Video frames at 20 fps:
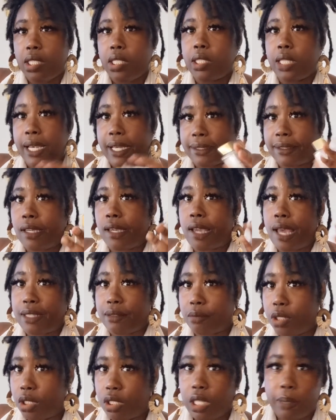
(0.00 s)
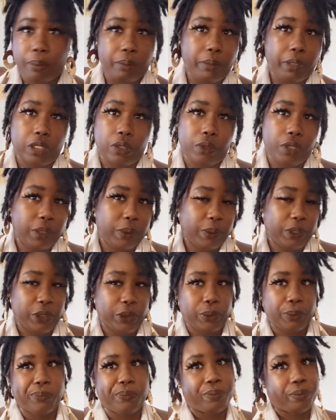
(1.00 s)
like I said, got some good compliments on this
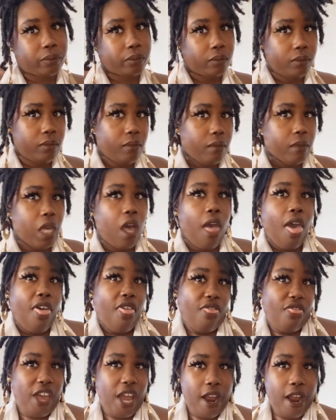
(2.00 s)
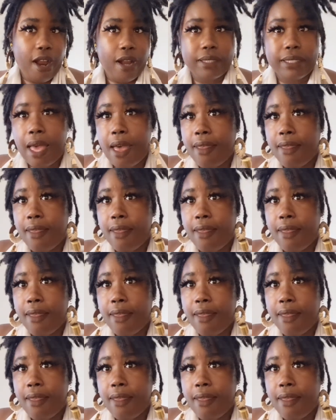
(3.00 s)
one too. There's